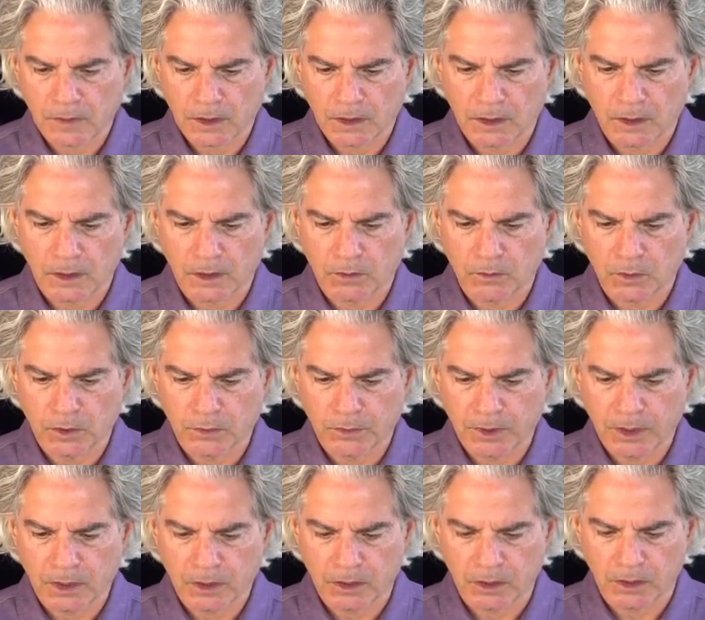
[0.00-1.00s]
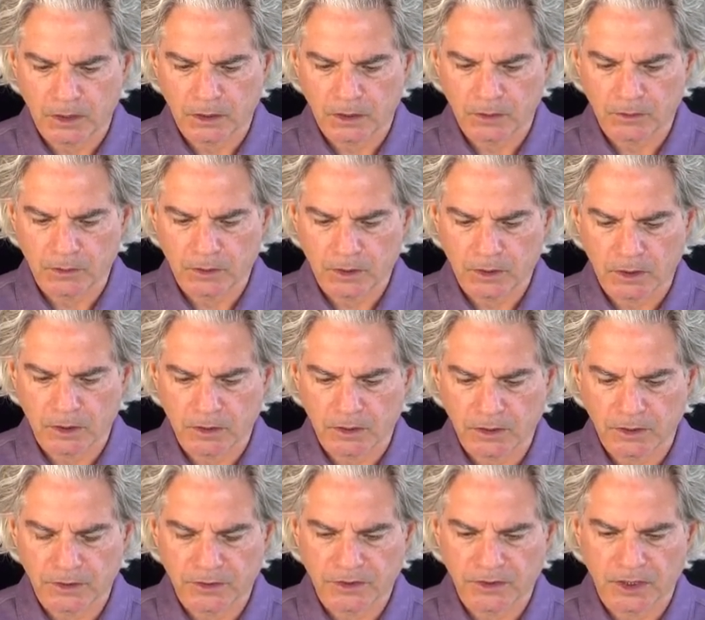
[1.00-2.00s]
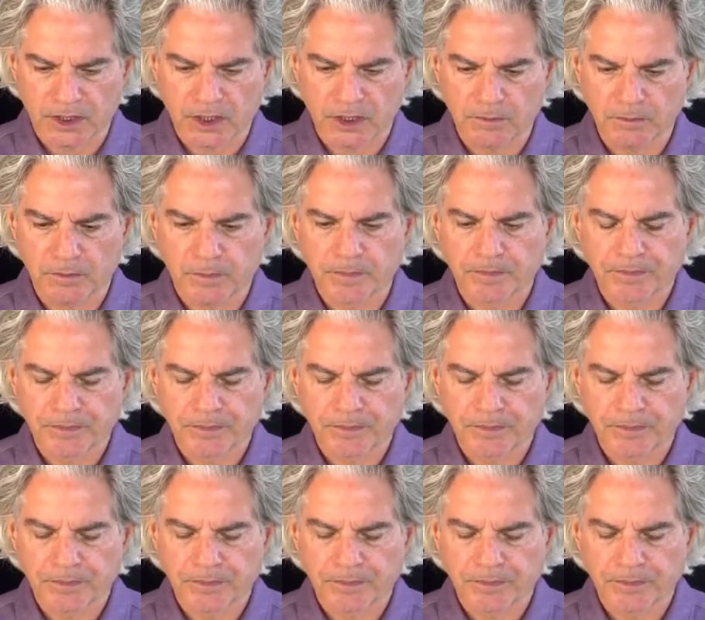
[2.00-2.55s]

And what are we calling? We're calling the same